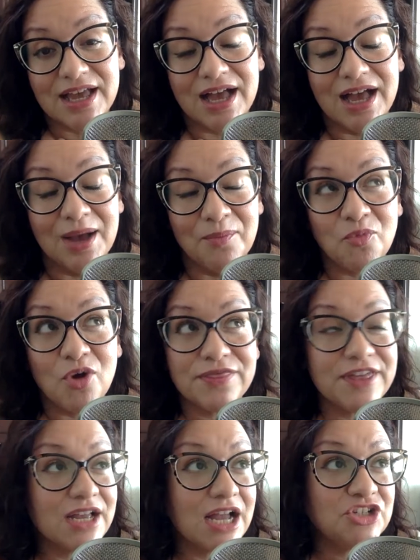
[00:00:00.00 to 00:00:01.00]
One
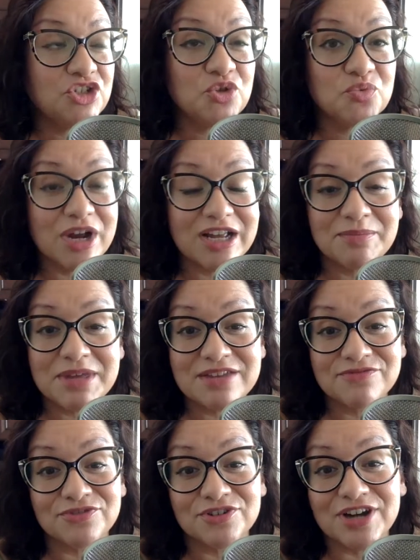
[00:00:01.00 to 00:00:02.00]
thing I do
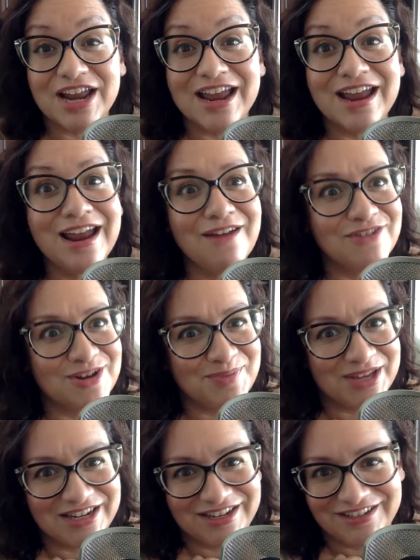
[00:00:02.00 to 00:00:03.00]
recommend for
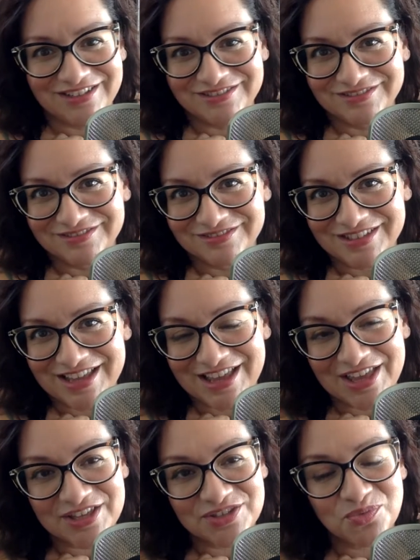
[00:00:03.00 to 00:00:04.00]
everybody
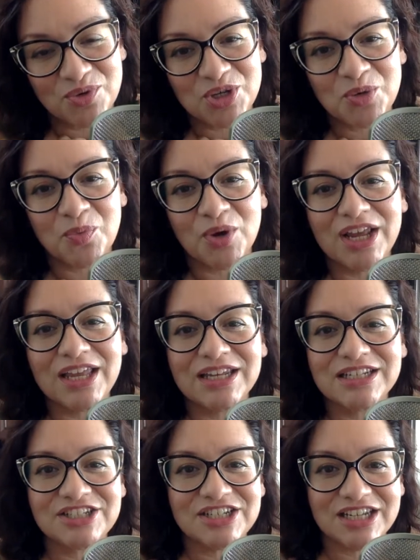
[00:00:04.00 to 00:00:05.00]
is when you bring in
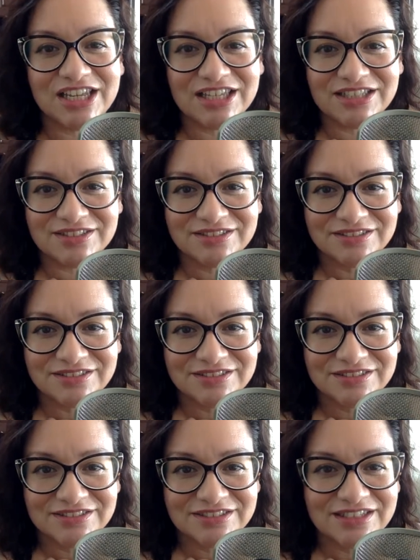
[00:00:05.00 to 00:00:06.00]
a chicken,
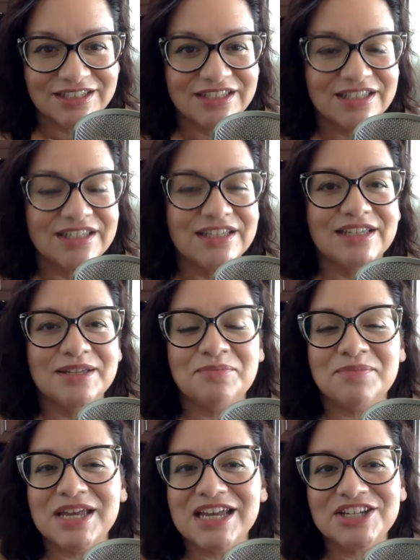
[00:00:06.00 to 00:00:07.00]

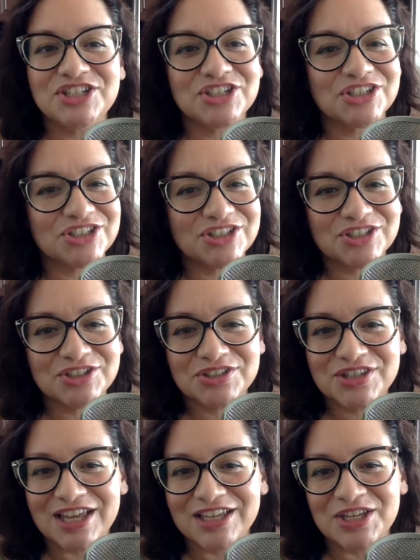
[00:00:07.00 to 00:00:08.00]
make sure
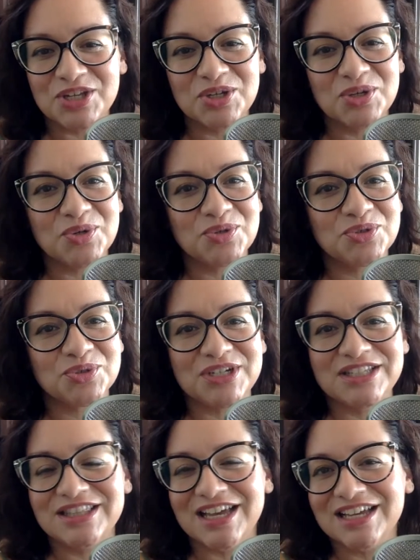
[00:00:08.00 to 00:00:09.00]
that you
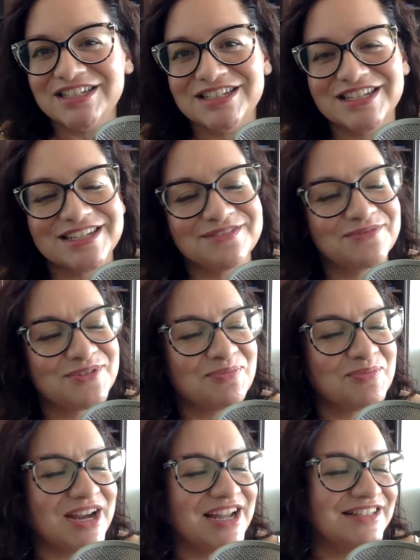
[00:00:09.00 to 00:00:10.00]
treat that chicken for
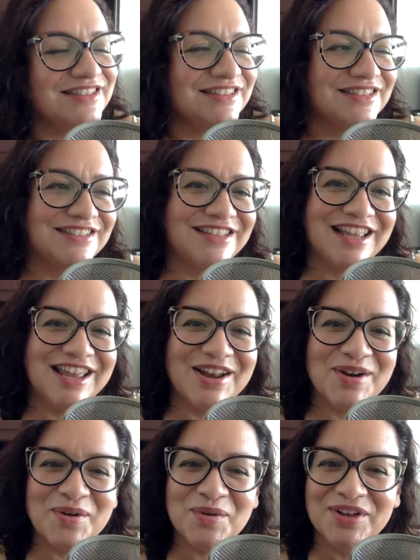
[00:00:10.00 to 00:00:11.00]
mites. You
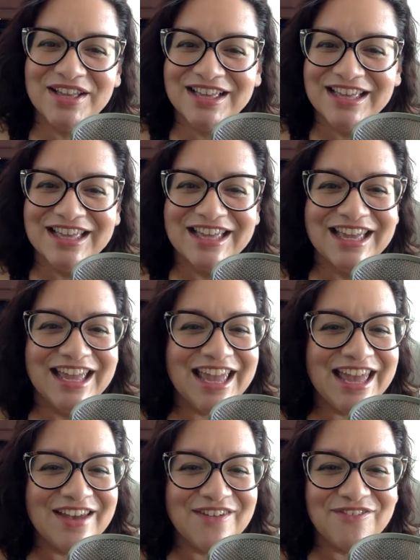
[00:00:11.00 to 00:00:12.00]
know,
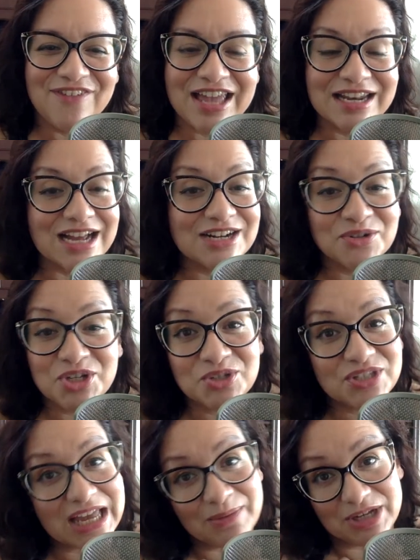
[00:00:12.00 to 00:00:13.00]
and I don't
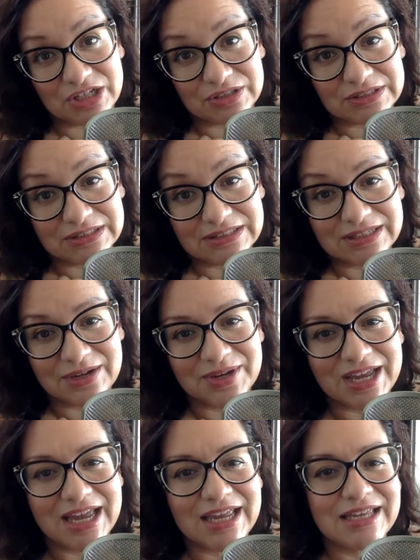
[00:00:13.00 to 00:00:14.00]
use chemicals,
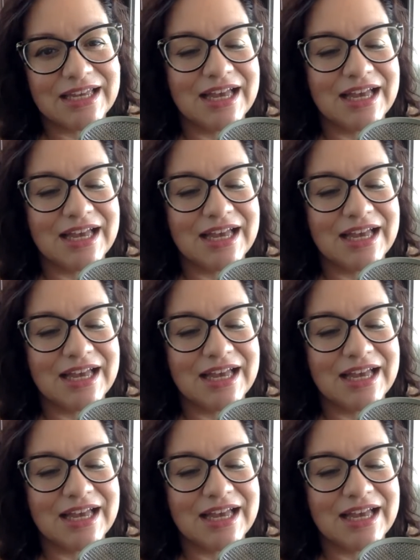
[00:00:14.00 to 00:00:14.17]
okay?